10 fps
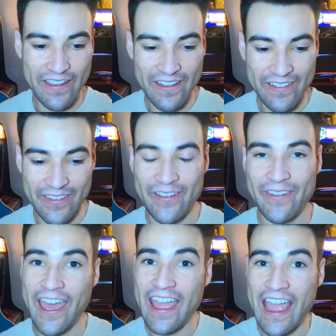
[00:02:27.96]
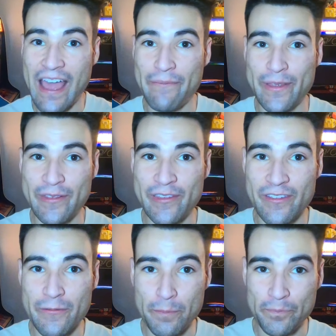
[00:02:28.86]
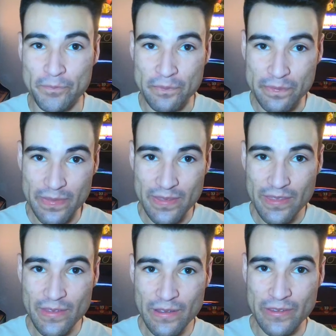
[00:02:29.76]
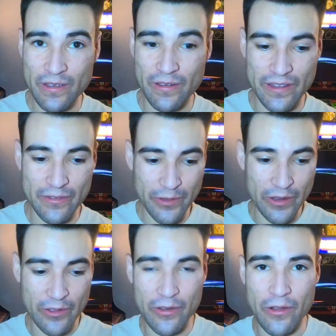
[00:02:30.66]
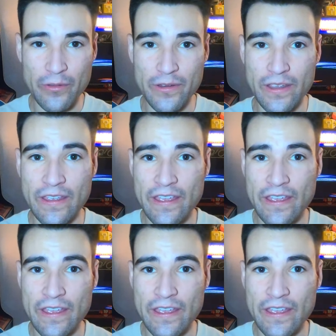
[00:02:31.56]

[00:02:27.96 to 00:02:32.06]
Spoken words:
So that happens. So it's really cool to own it.